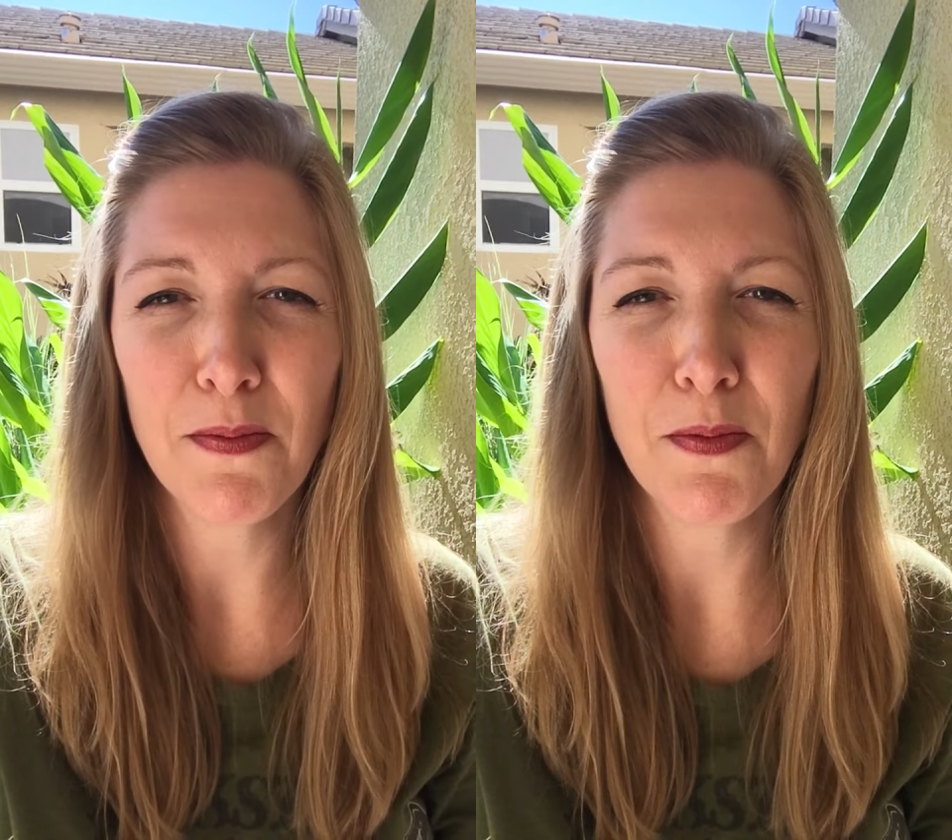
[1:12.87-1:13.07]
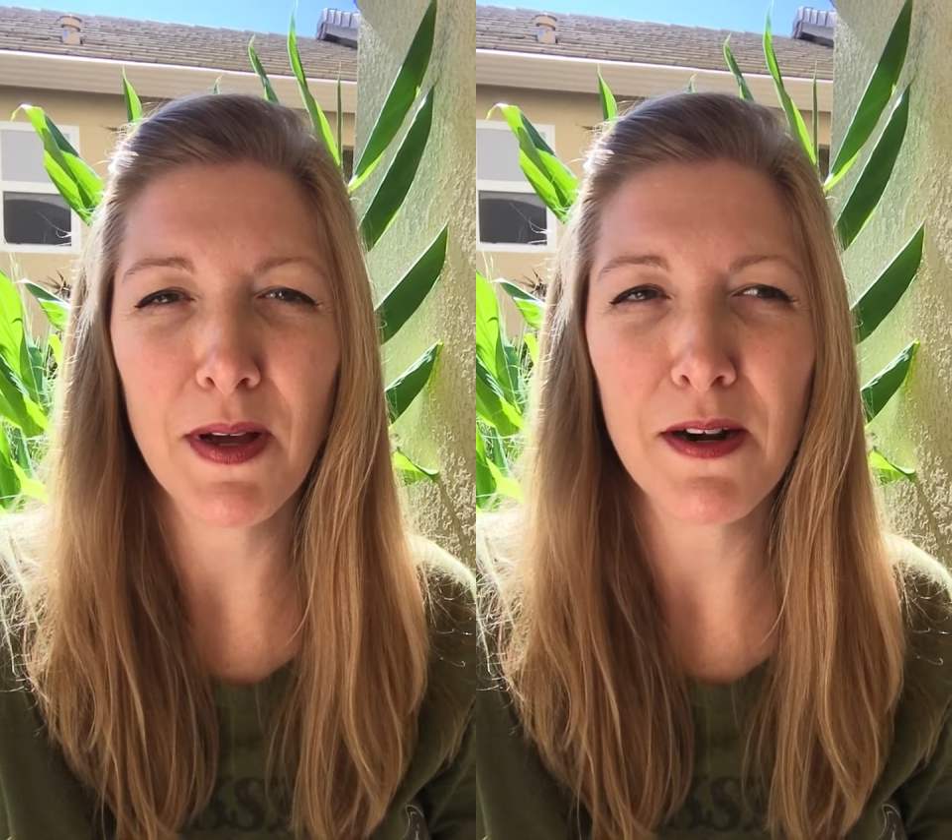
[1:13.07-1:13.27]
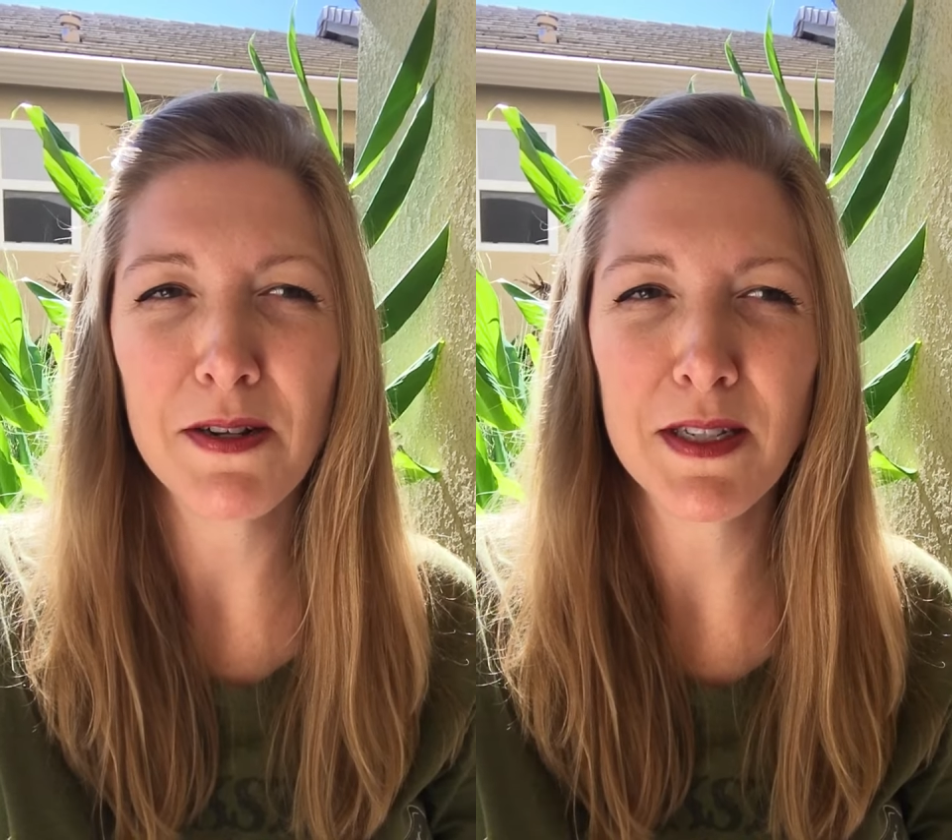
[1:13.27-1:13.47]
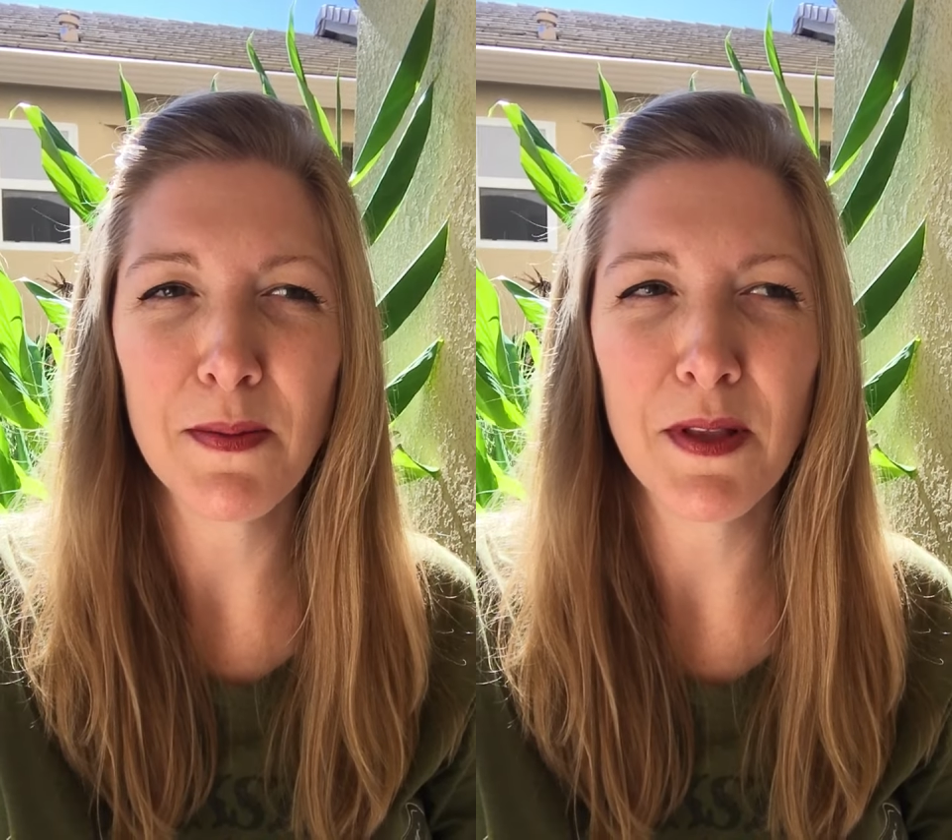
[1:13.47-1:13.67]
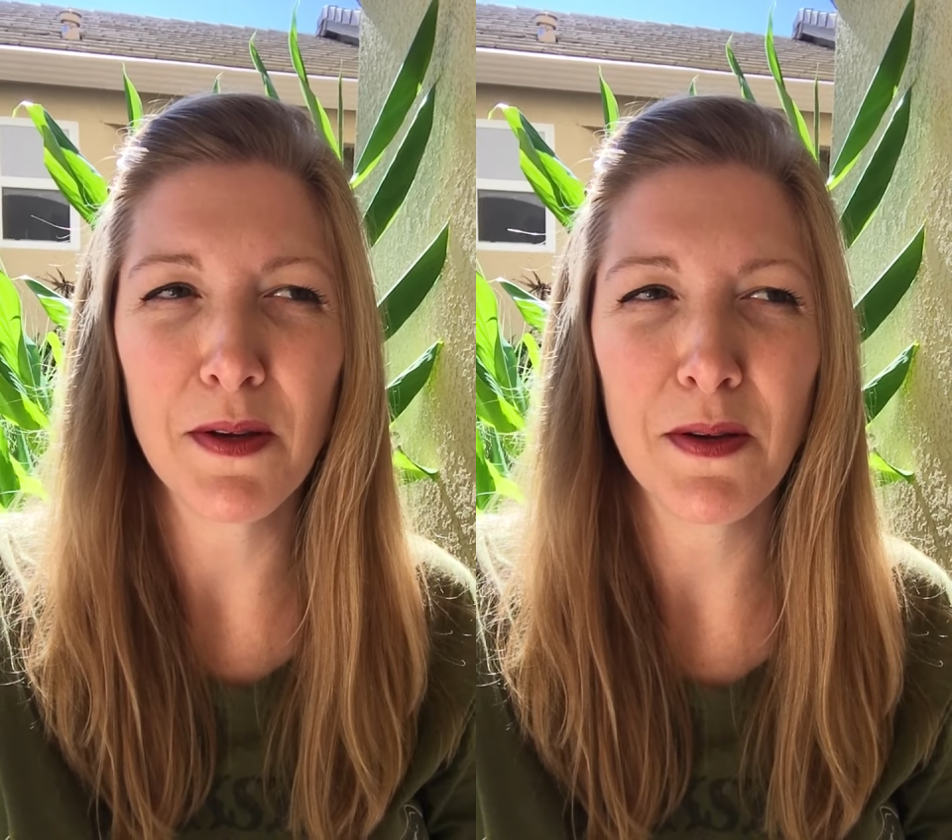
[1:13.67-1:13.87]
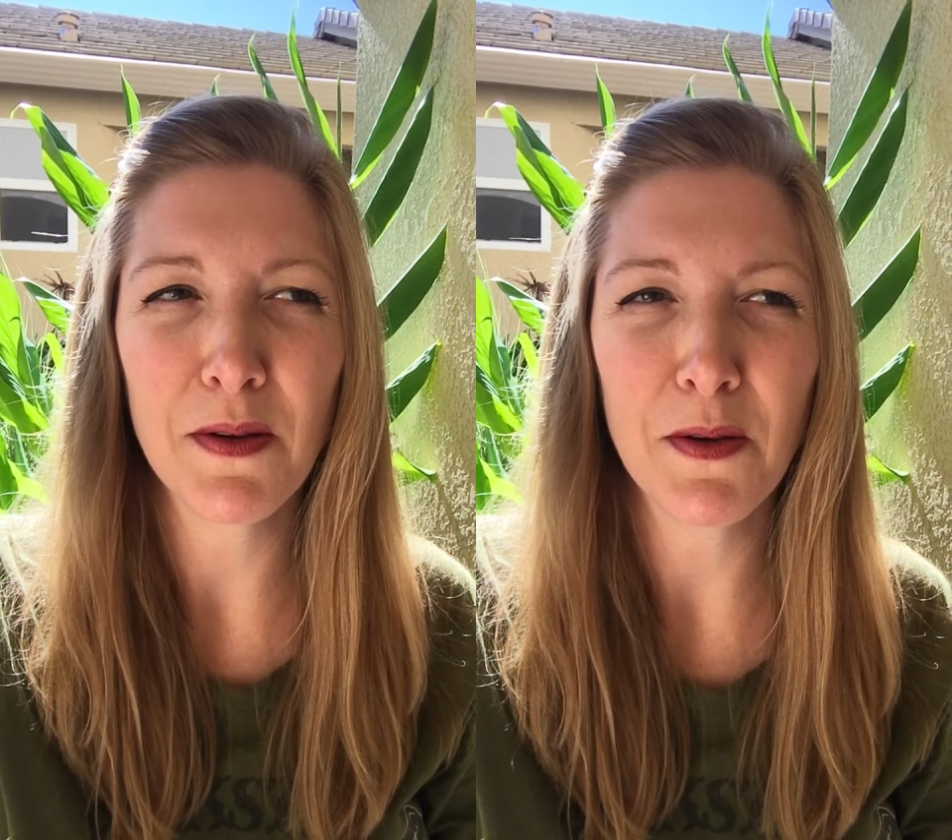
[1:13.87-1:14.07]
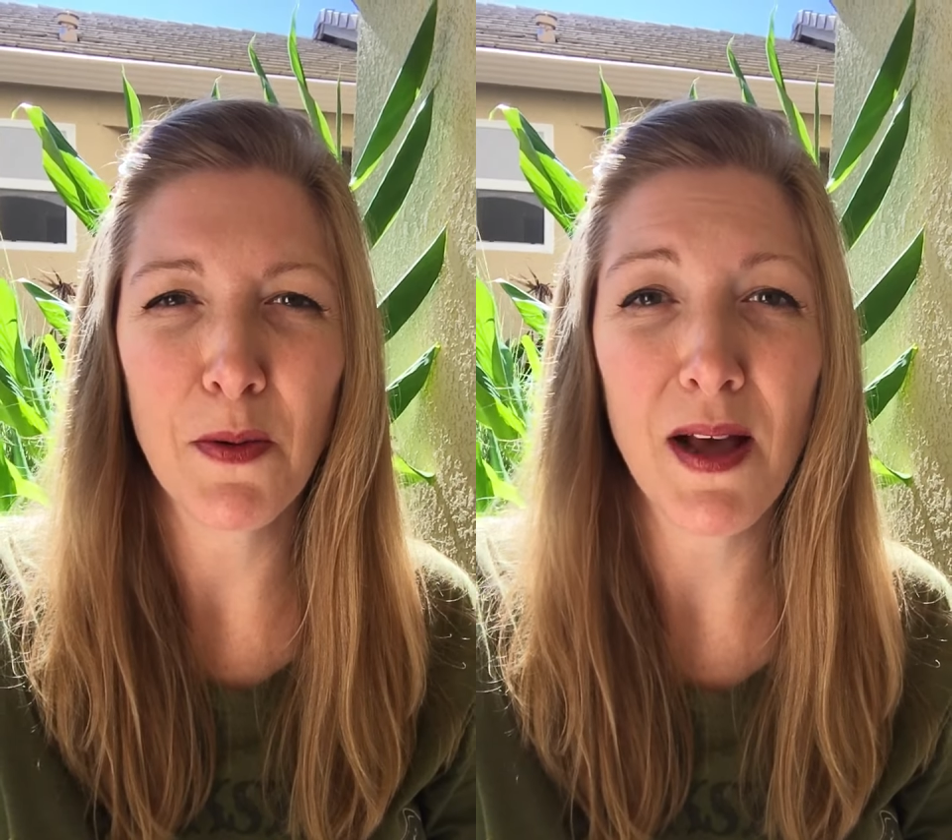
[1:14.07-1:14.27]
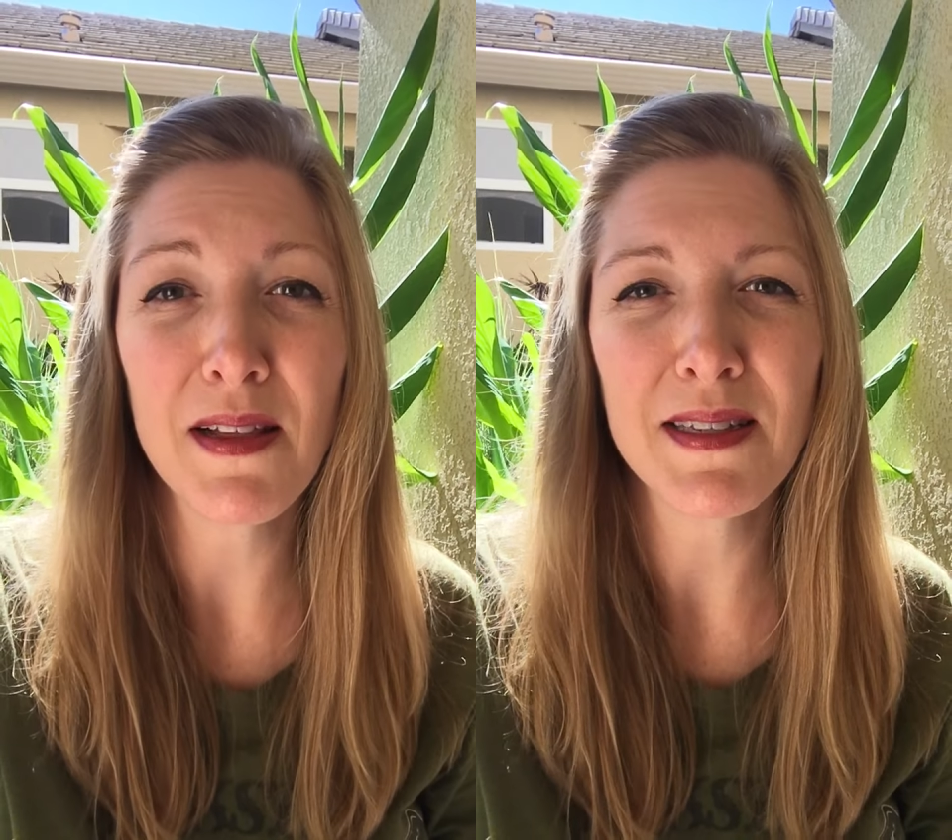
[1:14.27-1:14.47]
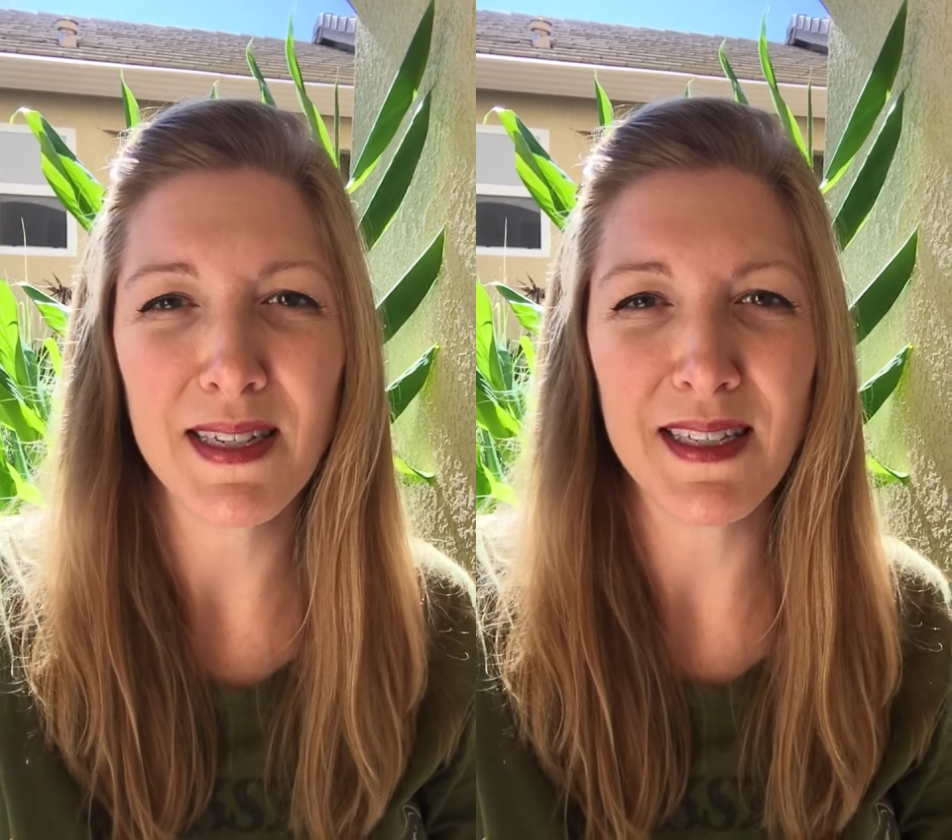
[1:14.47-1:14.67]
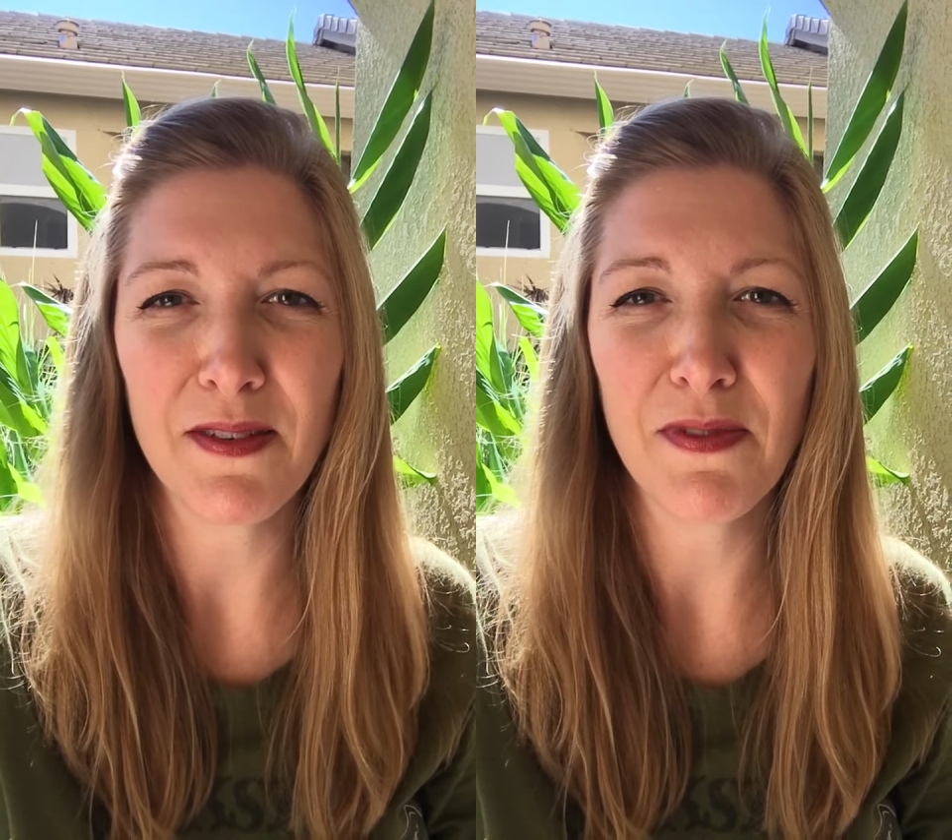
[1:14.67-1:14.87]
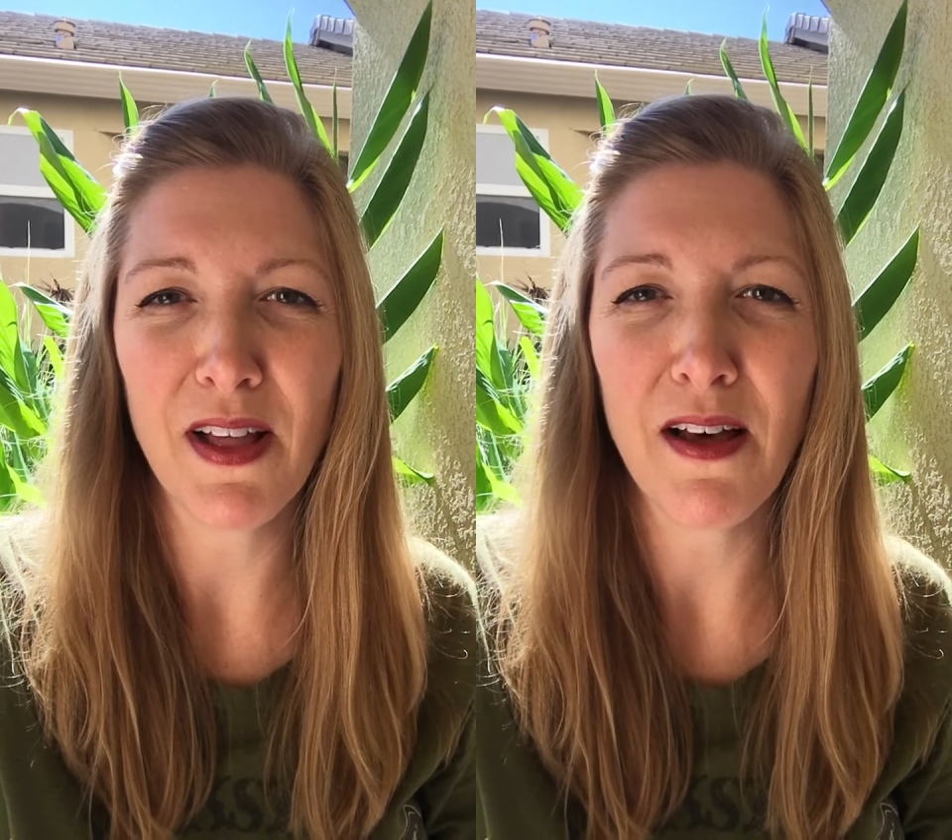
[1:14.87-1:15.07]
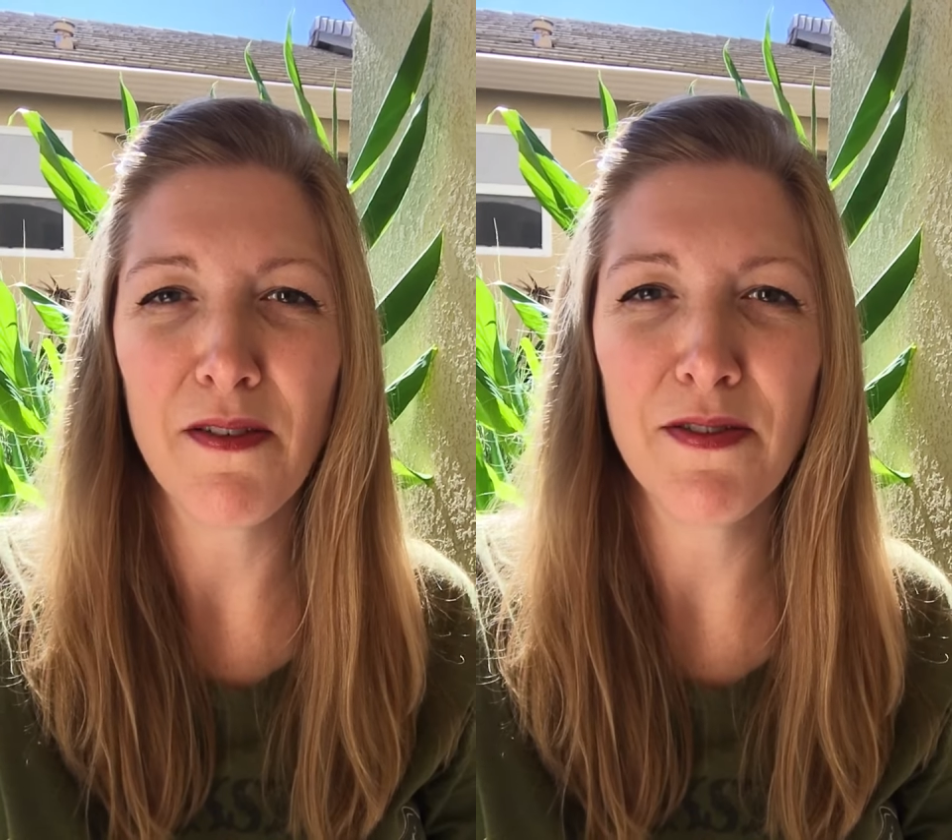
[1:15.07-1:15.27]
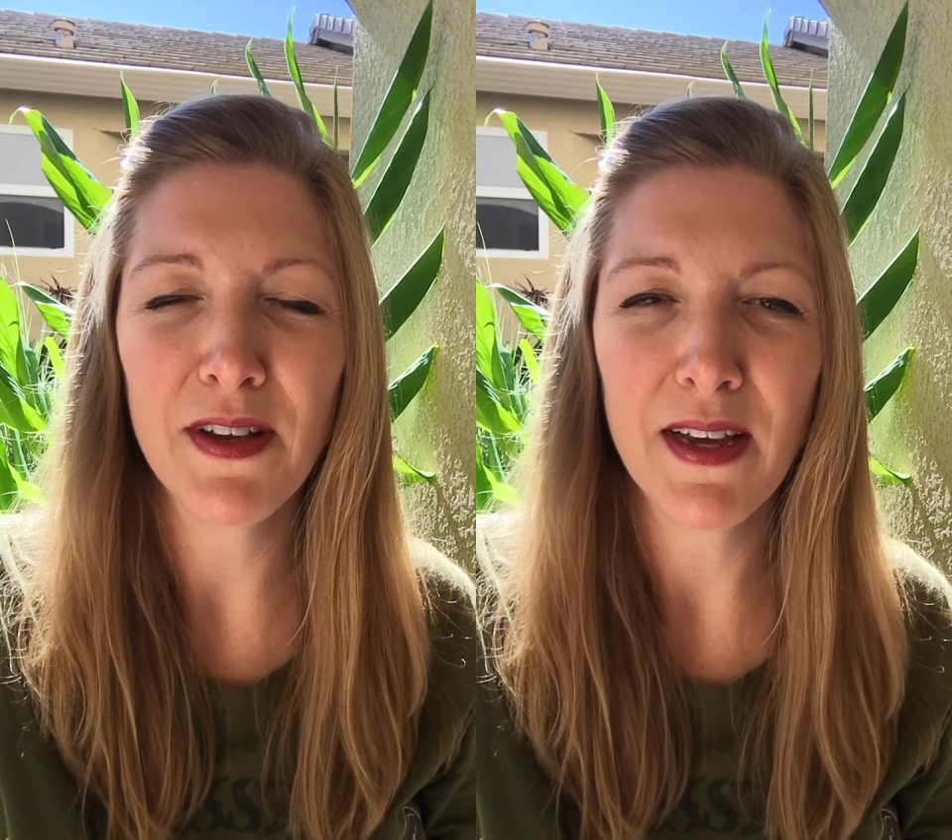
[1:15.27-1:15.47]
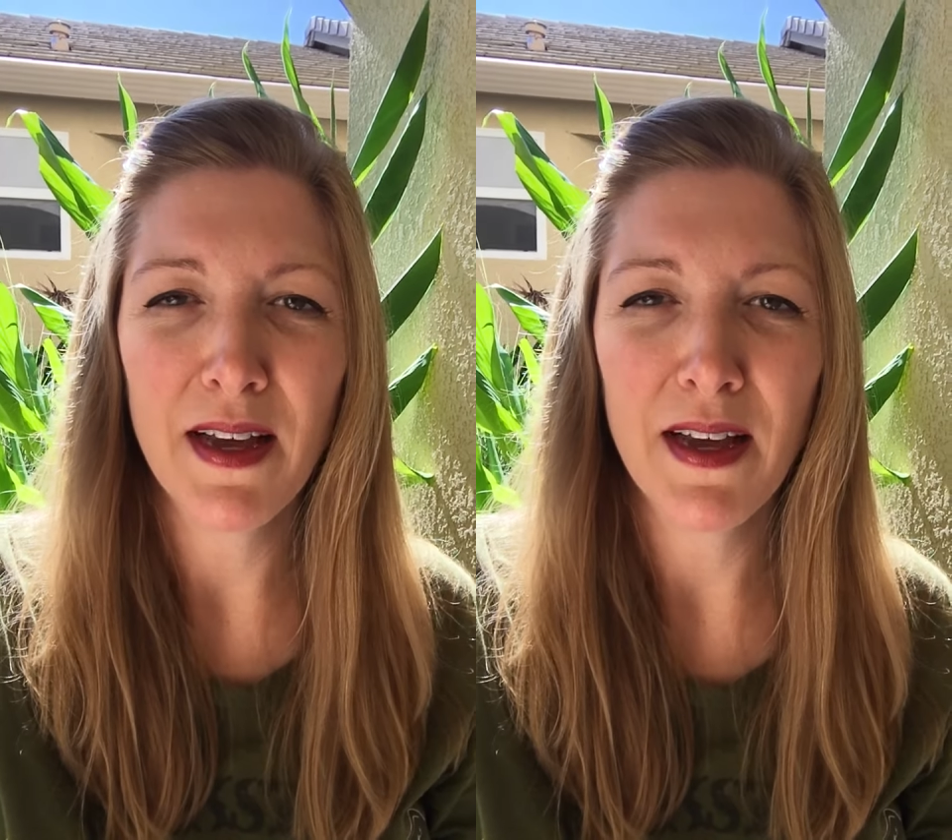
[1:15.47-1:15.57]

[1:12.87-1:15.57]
what are some of the qualities of love?